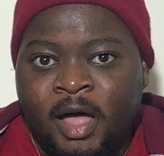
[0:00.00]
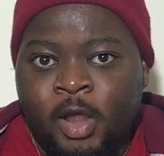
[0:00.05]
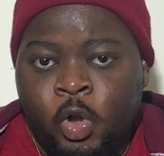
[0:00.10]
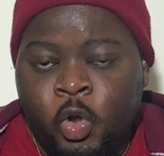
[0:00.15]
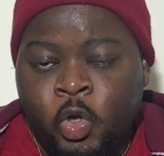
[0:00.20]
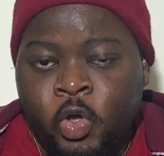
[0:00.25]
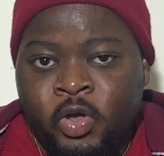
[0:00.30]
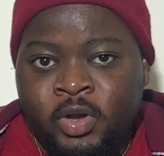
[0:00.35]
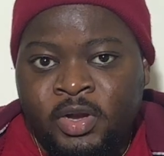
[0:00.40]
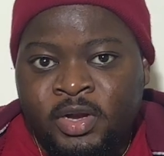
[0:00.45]

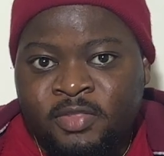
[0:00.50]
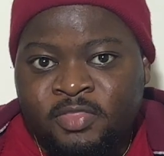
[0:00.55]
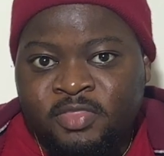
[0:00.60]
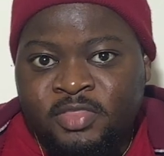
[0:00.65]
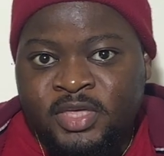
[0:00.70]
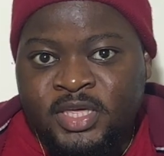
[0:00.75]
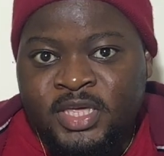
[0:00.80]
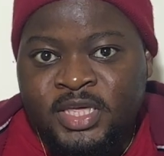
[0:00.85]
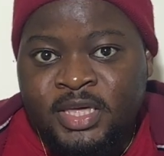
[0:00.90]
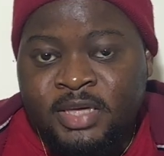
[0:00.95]
learn
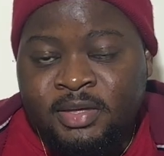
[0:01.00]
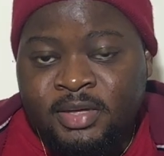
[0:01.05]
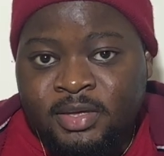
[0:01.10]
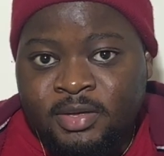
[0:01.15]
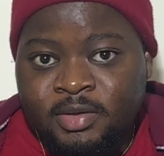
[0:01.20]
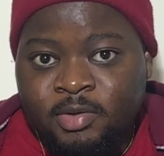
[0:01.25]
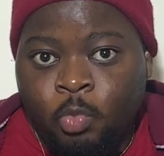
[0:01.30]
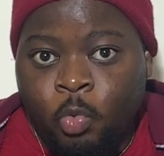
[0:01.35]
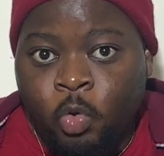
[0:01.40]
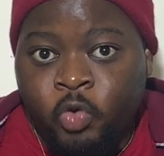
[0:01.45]
the
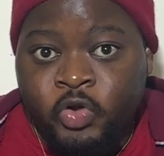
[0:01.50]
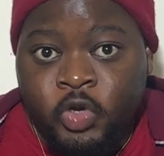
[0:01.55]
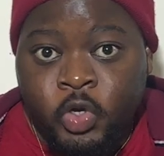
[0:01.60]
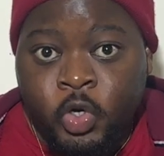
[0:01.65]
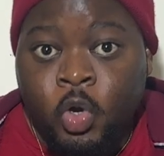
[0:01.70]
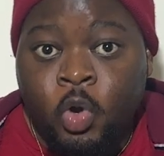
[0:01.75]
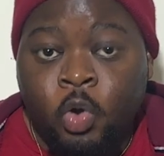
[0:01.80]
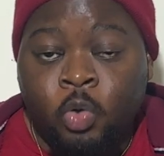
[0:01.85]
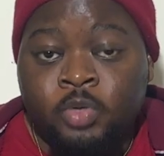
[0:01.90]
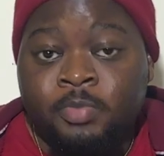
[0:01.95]

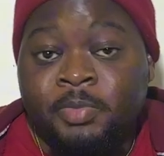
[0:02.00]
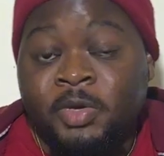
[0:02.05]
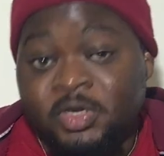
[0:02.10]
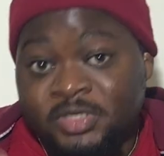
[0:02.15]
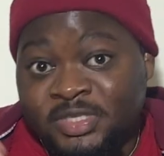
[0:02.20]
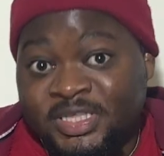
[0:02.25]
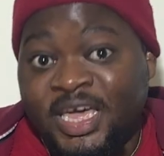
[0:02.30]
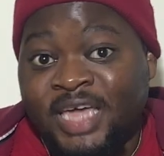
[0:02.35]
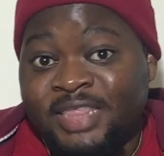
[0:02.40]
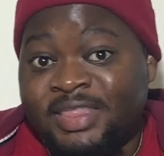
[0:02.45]
warrior code,
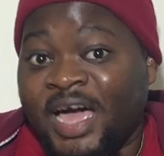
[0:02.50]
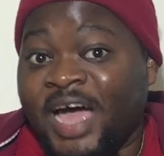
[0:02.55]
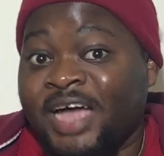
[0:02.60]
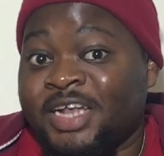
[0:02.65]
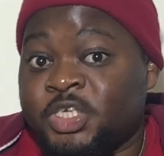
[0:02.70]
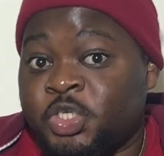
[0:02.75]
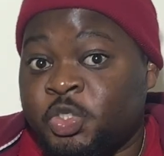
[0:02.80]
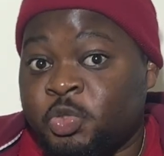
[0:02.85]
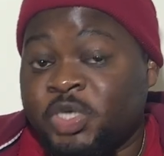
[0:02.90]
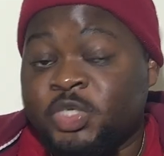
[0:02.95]
because they
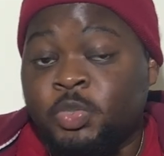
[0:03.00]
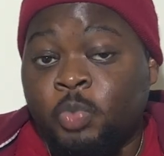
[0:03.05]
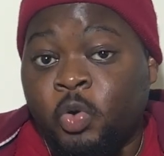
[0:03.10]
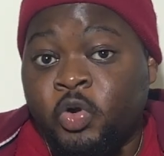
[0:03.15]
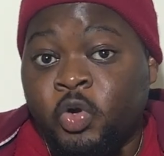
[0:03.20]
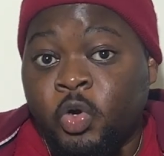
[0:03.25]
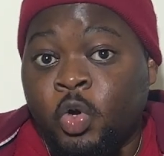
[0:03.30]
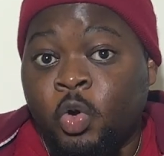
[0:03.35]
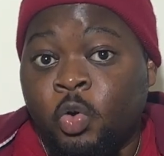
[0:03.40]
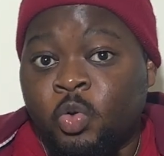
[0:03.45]
had a
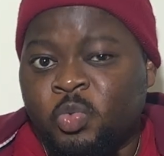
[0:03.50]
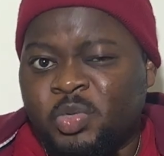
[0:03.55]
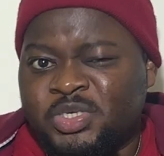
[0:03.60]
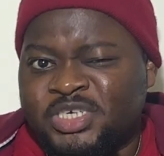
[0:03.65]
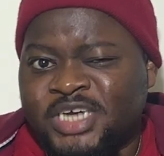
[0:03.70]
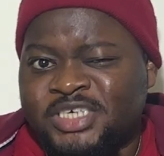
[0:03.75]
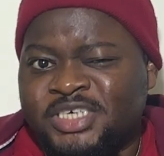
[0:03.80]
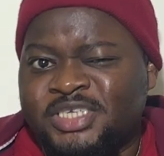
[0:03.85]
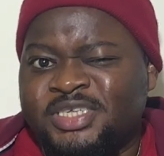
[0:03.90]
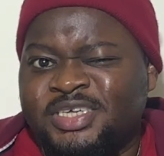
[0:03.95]
strict warrior
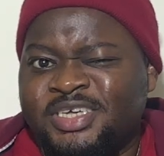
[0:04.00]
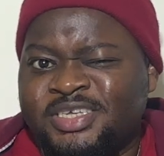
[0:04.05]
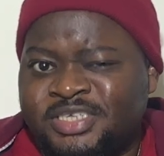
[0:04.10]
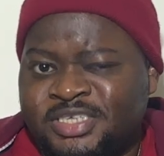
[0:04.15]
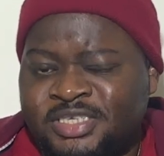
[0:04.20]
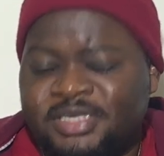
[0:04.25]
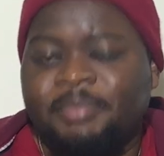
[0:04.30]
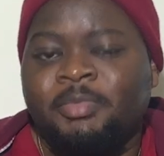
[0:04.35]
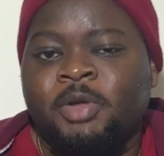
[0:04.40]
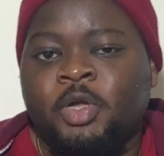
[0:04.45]
code, which actually
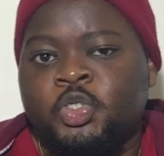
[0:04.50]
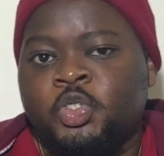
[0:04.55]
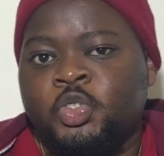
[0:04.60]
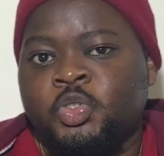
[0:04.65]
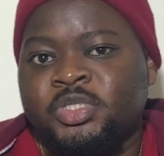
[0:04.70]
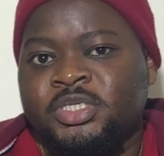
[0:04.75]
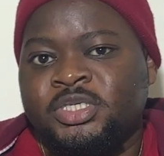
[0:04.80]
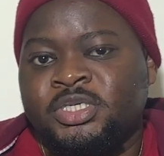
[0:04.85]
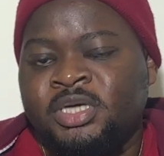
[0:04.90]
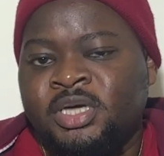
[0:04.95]
is
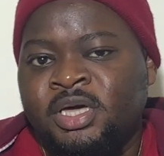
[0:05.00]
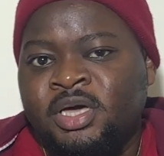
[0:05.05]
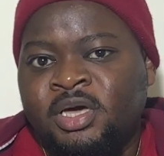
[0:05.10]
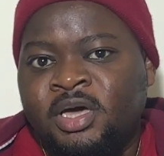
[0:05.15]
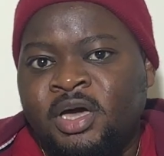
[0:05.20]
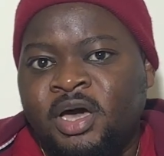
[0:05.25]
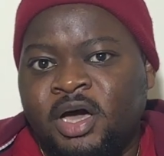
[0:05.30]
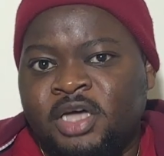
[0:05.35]
similar to the